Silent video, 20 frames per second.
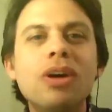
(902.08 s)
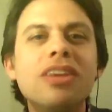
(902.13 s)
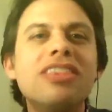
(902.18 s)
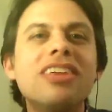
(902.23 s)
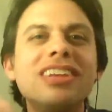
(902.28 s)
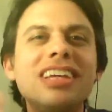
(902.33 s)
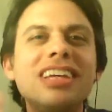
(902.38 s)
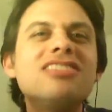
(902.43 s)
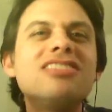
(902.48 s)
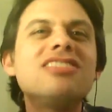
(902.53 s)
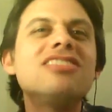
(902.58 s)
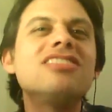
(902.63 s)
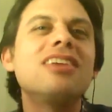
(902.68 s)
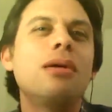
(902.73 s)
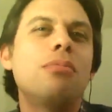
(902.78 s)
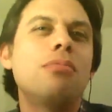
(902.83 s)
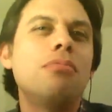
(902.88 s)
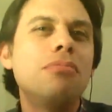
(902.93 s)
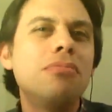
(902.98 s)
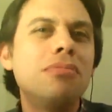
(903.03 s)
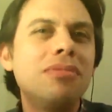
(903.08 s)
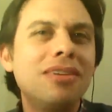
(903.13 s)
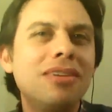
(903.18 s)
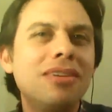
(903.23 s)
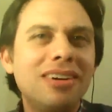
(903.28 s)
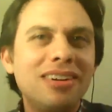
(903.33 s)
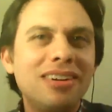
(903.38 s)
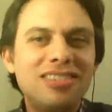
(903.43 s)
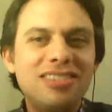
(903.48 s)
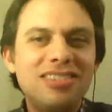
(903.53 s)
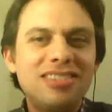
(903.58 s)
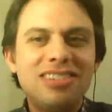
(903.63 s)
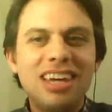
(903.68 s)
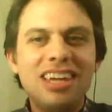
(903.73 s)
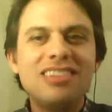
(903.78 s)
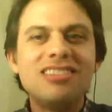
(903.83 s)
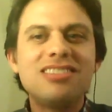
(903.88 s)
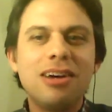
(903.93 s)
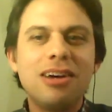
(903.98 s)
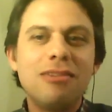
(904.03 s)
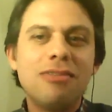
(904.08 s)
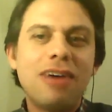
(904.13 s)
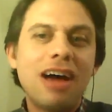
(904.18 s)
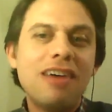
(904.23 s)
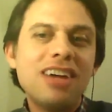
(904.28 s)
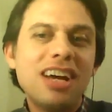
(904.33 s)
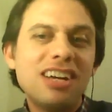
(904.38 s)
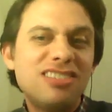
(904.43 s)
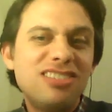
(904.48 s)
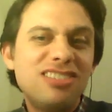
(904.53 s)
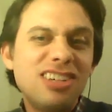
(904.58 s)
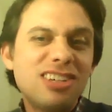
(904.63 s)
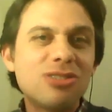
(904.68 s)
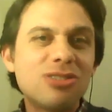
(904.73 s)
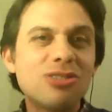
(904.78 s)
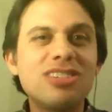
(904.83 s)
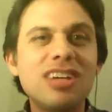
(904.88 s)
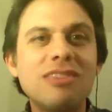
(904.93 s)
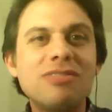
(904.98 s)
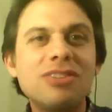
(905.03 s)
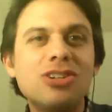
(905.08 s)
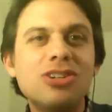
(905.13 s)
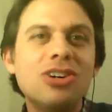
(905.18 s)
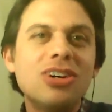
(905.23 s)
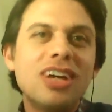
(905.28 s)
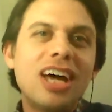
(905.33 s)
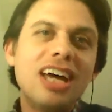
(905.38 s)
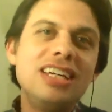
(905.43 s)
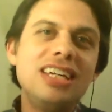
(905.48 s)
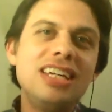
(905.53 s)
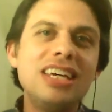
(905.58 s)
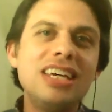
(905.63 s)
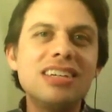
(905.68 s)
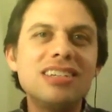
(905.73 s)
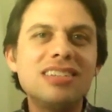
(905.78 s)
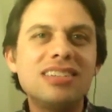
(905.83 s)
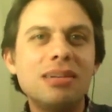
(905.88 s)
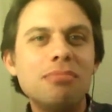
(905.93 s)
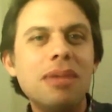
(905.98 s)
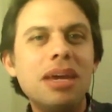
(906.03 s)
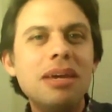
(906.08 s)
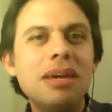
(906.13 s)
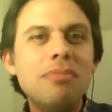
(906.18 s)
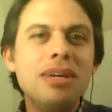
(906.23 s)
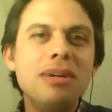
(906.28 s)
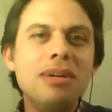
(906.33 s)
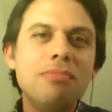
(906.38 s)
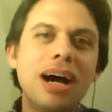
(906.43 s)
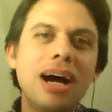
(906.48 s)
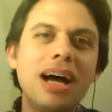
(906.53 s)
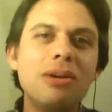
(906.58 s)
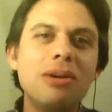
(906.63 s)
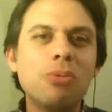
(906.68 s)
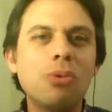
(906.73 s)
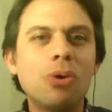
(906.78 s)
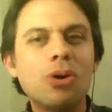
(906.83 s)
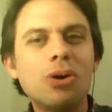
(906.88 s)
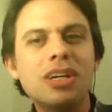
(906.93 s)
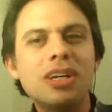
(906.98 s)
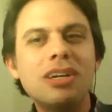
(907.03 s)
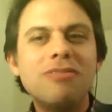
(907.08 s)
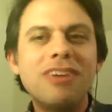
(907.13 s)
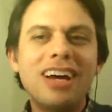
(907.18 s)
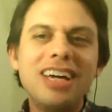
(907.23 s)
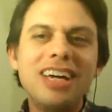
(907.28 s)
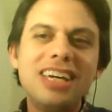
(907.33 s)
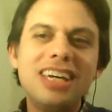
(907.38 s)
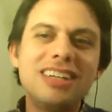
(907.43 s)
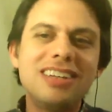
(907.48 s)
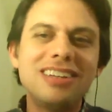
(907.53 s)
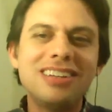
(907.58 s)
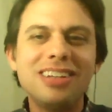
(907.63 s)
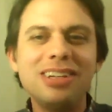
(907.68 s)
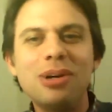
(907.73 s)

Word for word: with at least some sense of, I've got six or seven good ideas that maybe might work if I get,